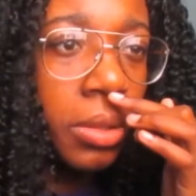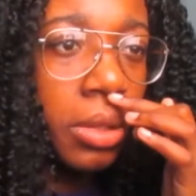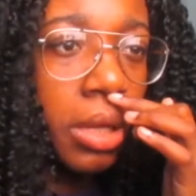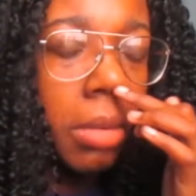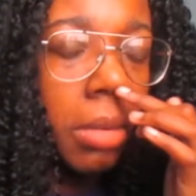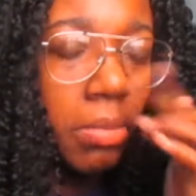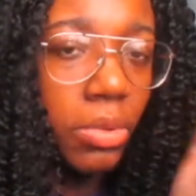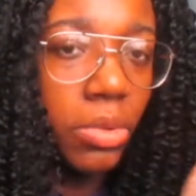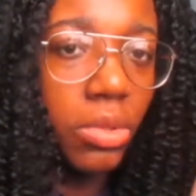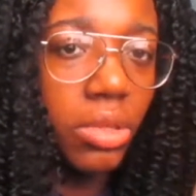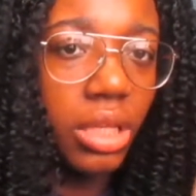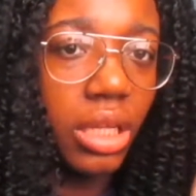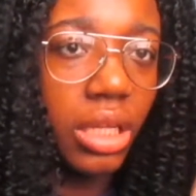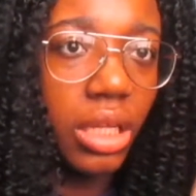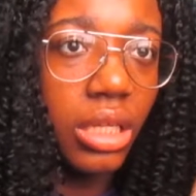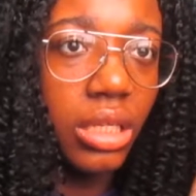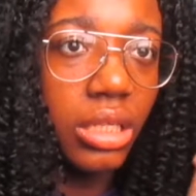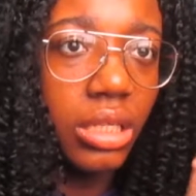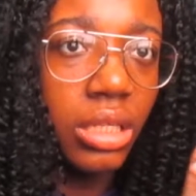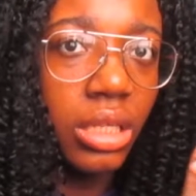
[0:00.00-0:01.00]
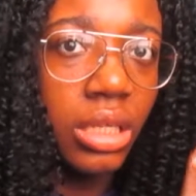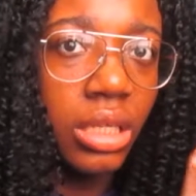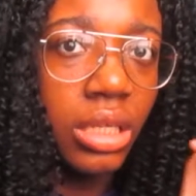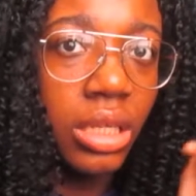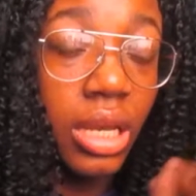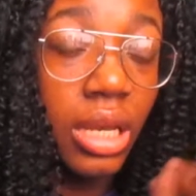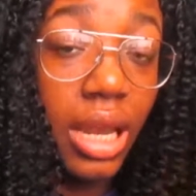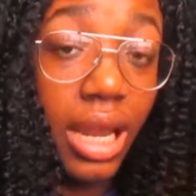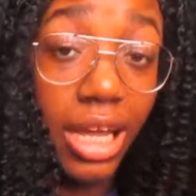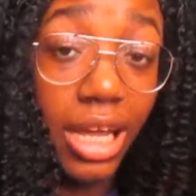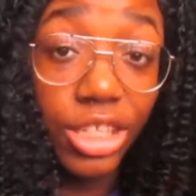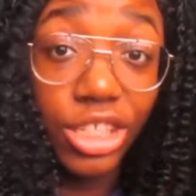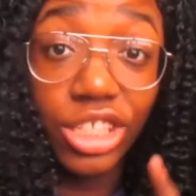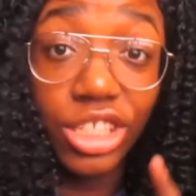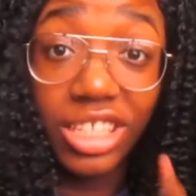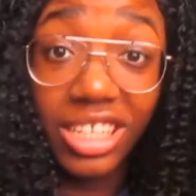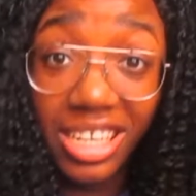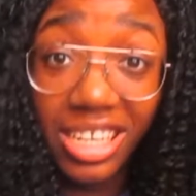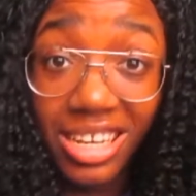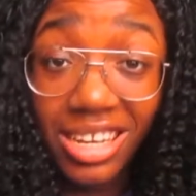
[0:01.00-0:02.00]
I bought these
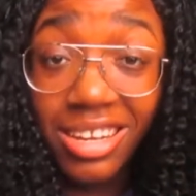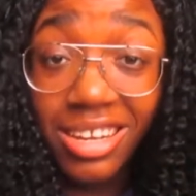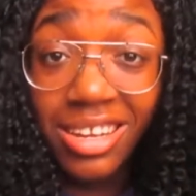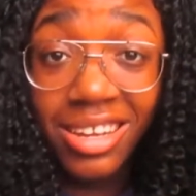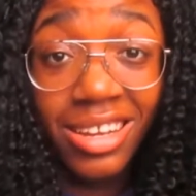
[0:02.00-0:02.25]
last year.